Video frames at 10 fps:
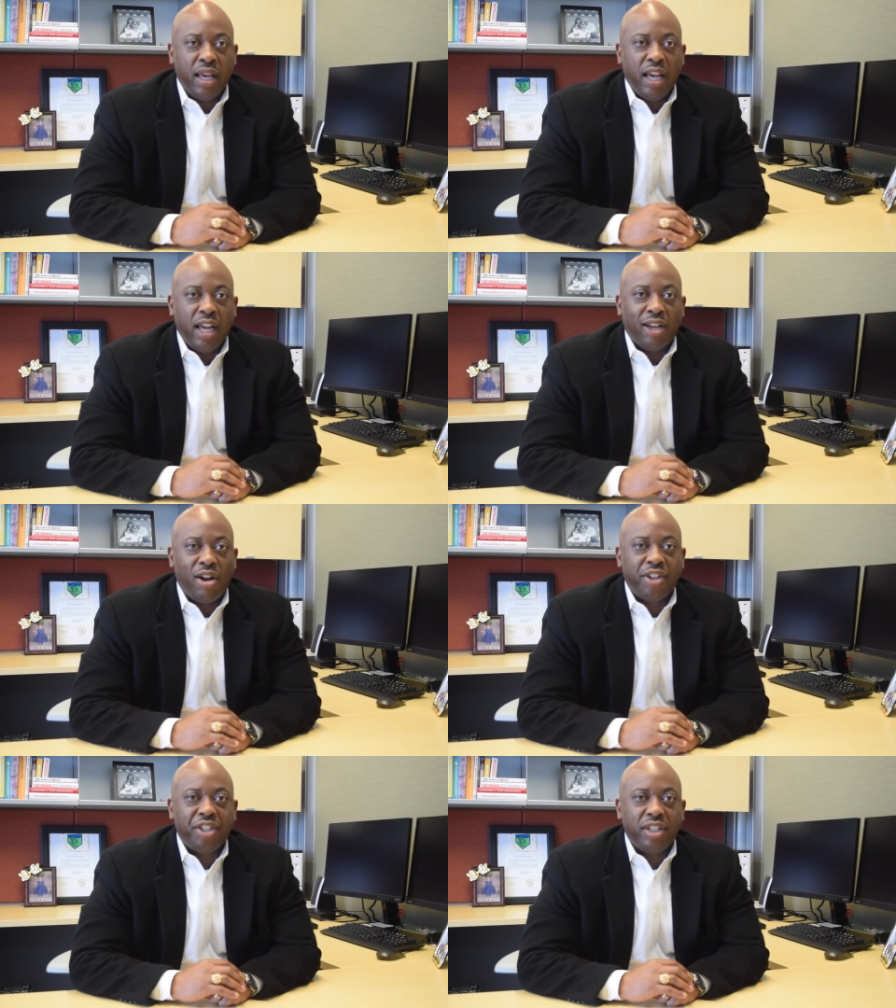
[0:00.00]
A
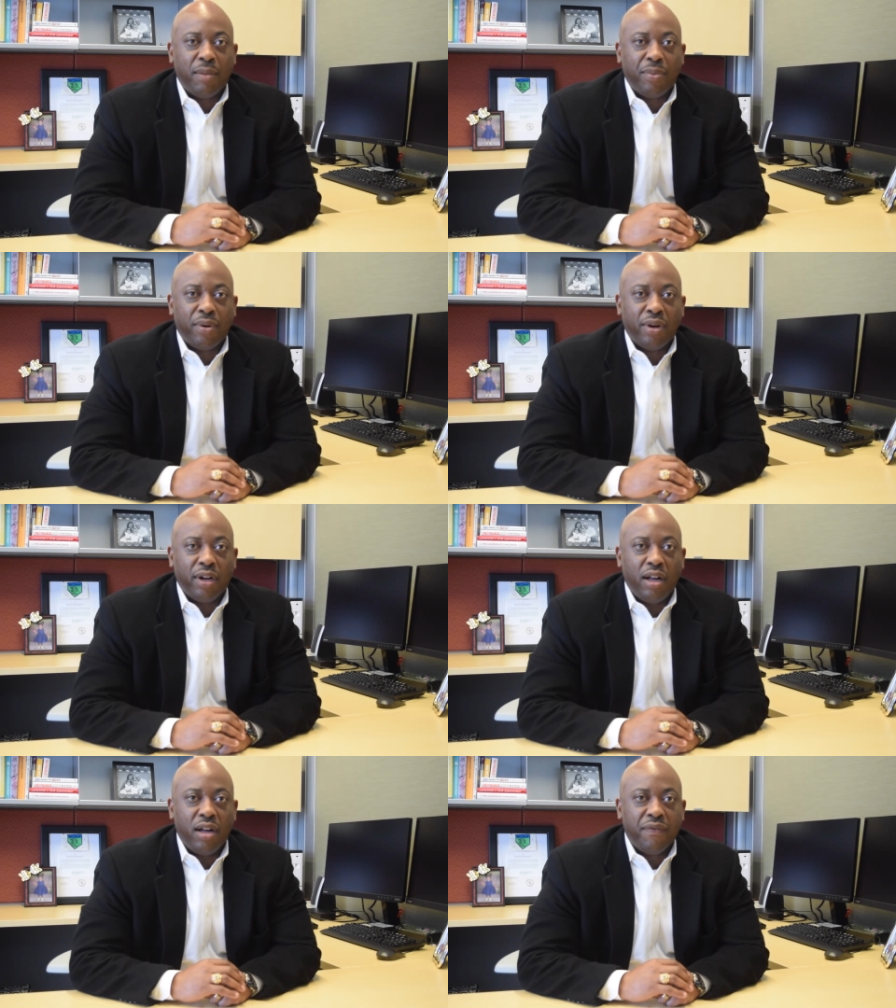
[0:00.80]
large number
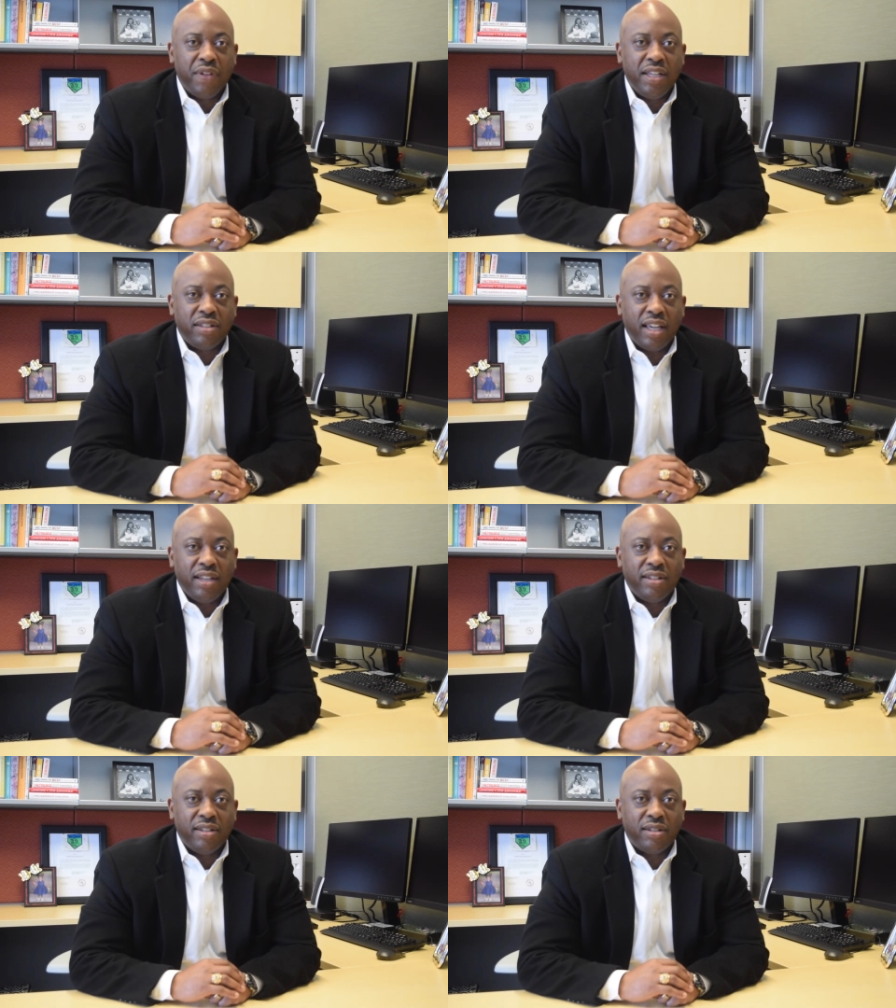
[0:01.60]
of these
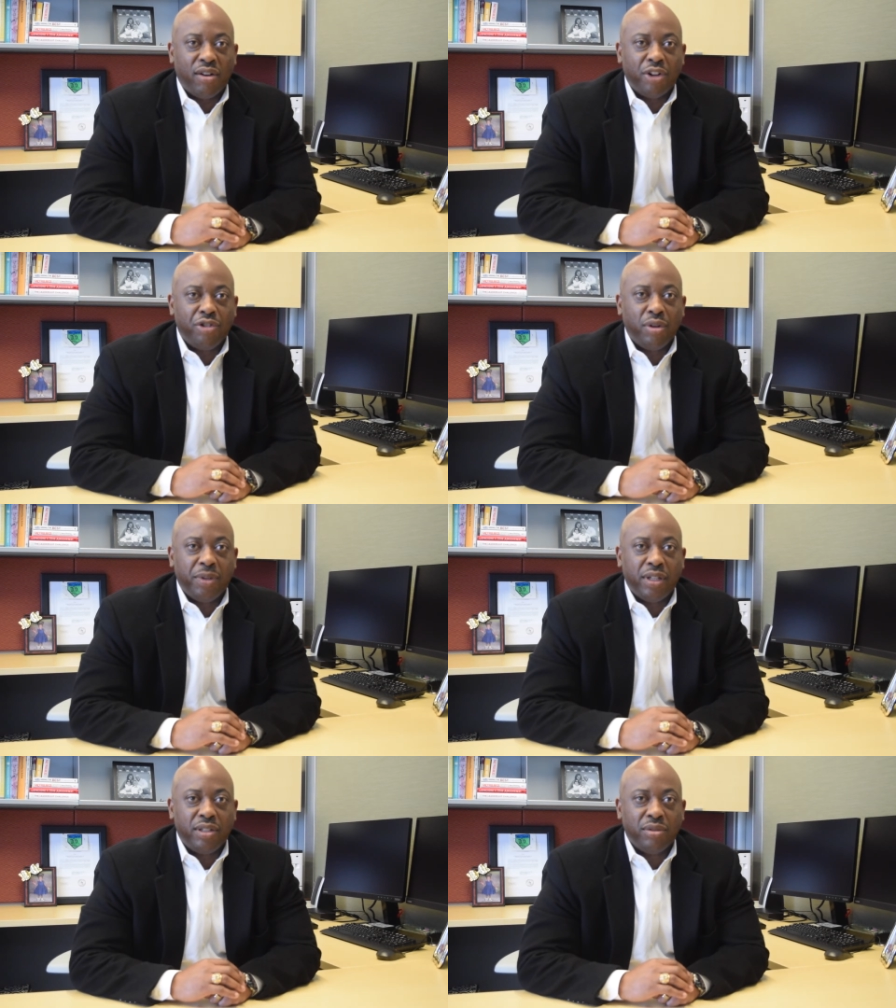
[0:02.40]
cases are
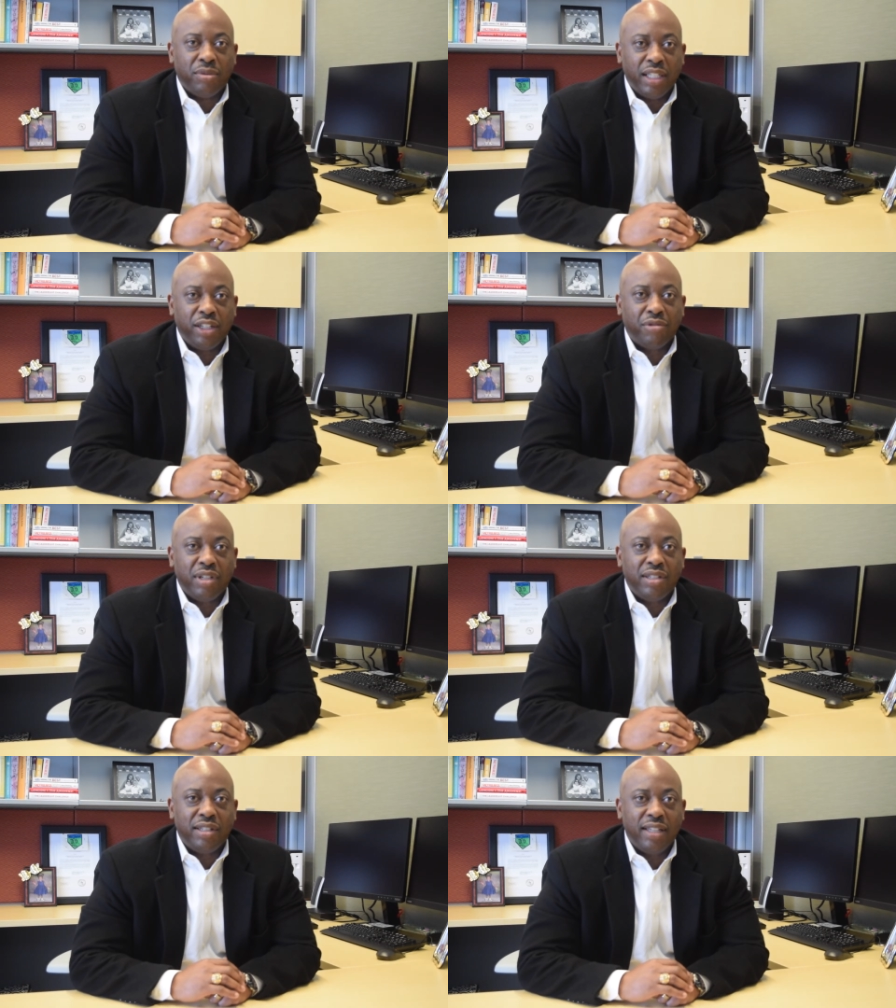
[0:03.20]
attributed to
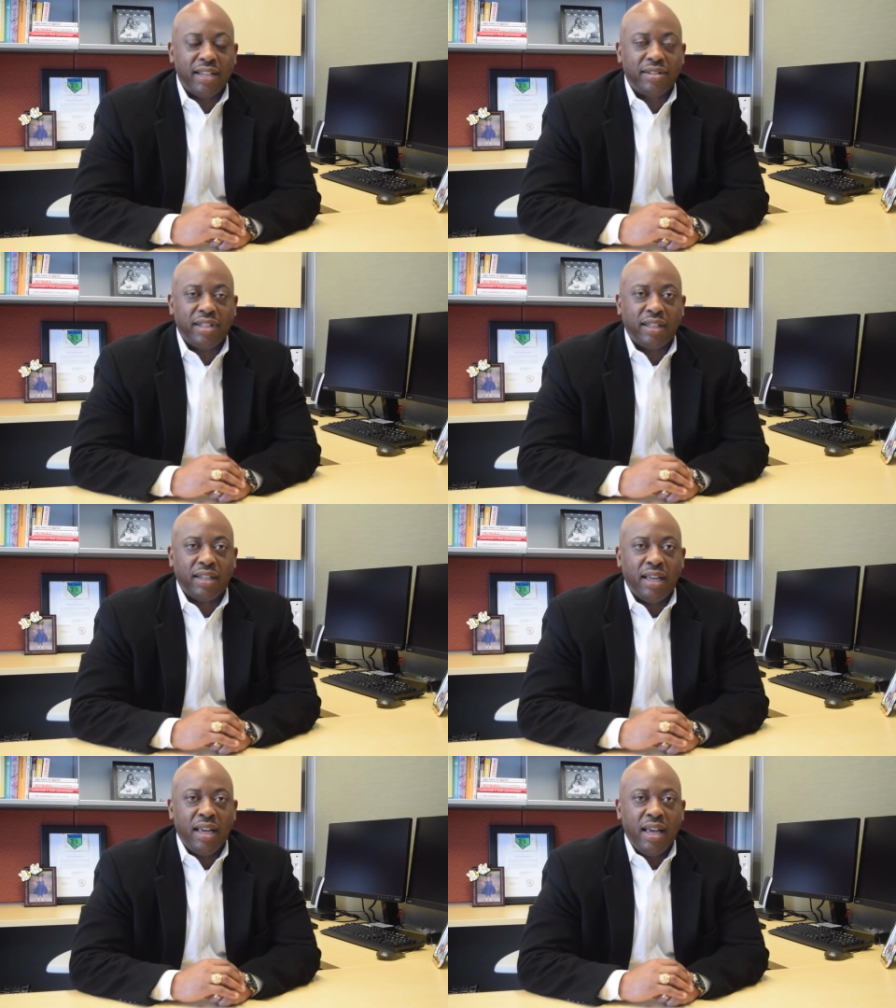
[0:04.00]
increase in testing,
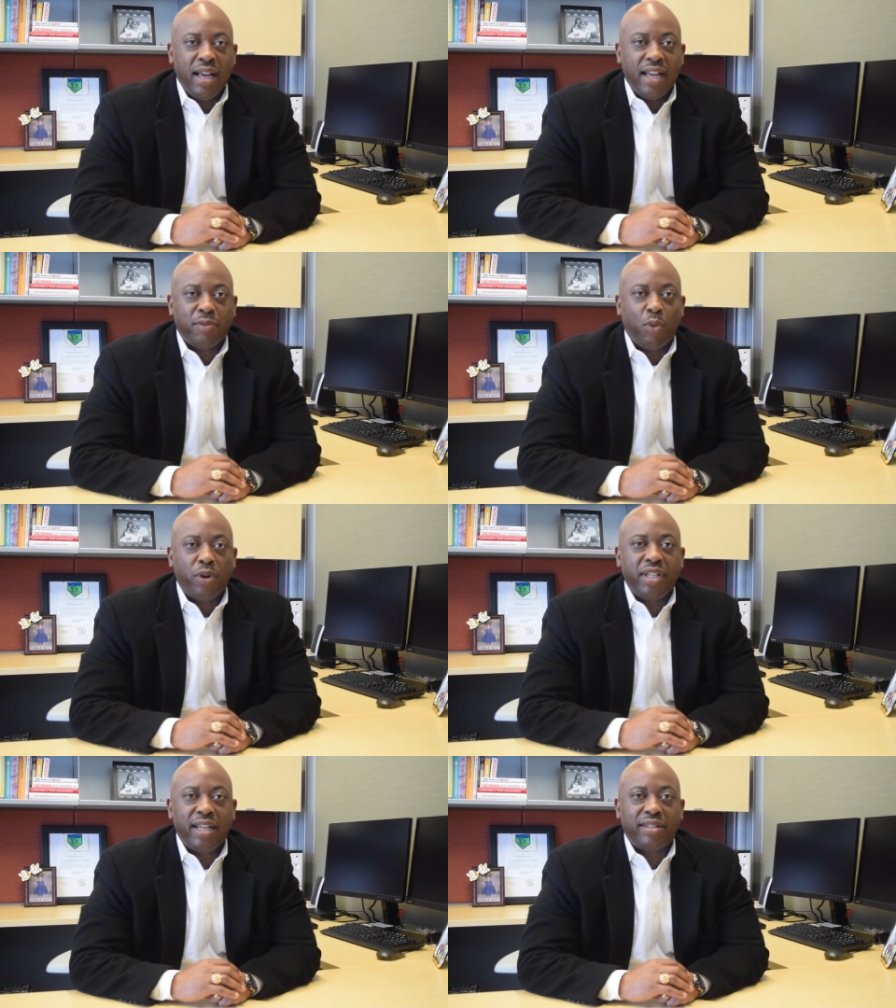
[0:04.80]
as more
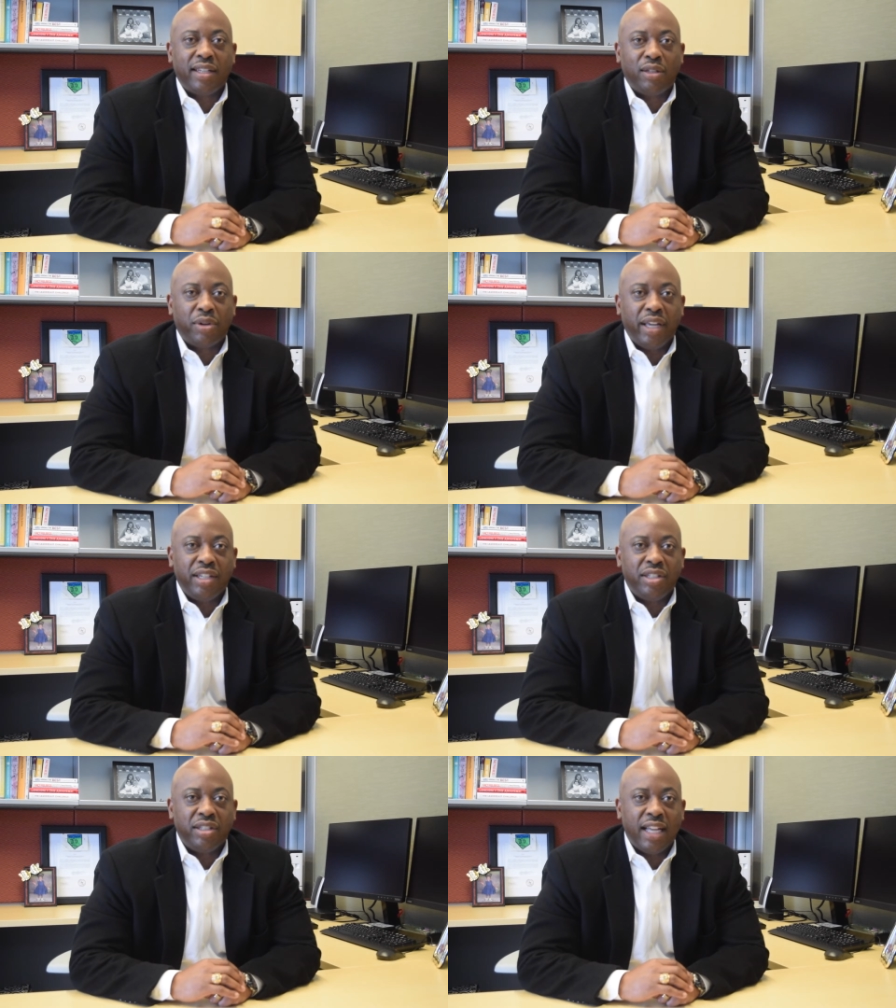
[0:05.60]
testing
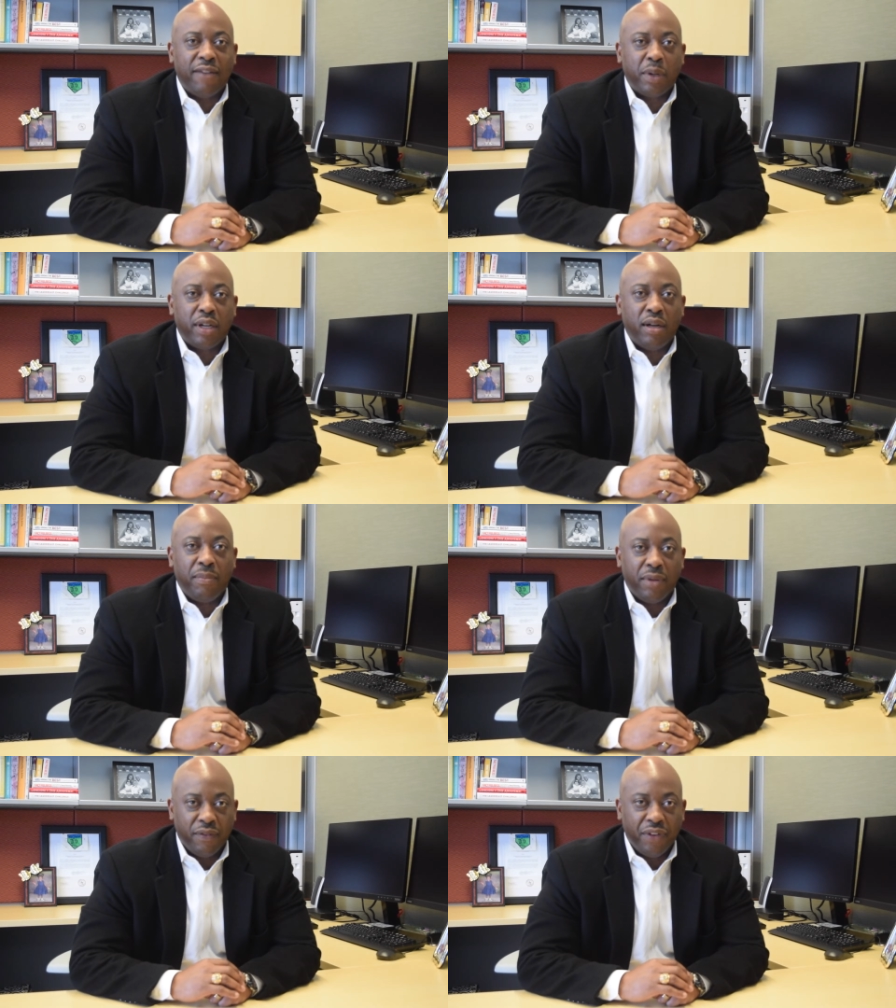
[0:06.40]
locations have become
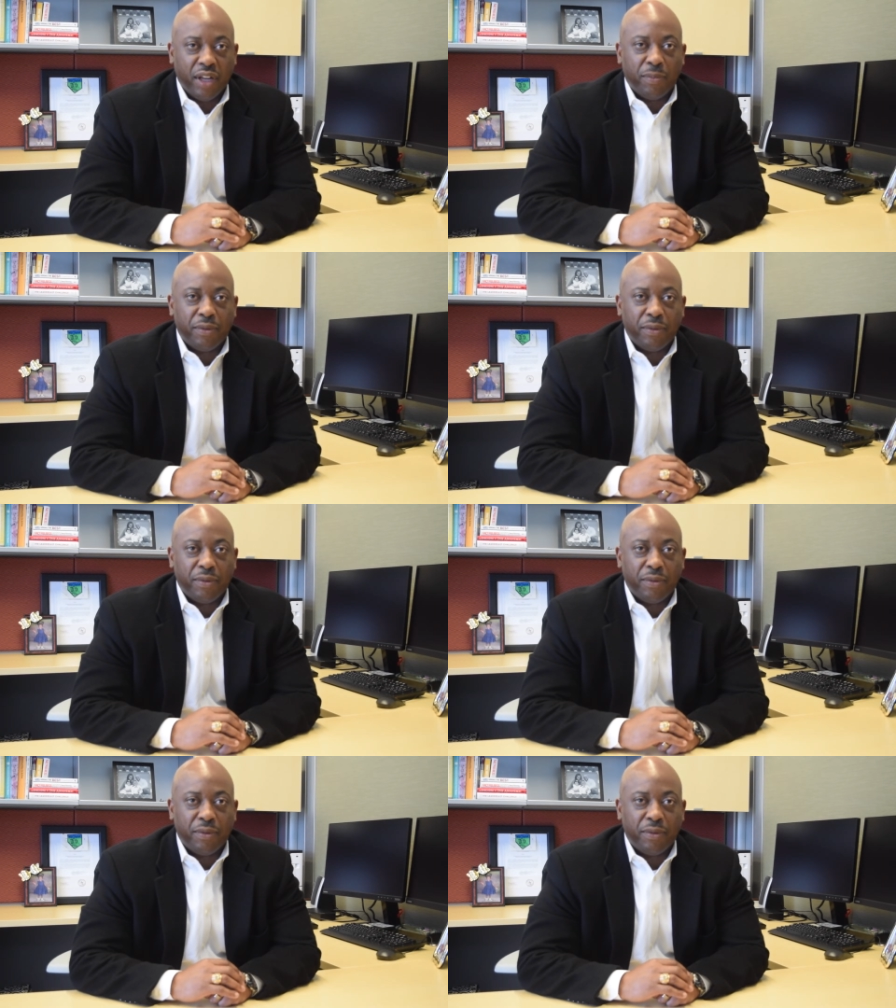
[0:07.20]
available.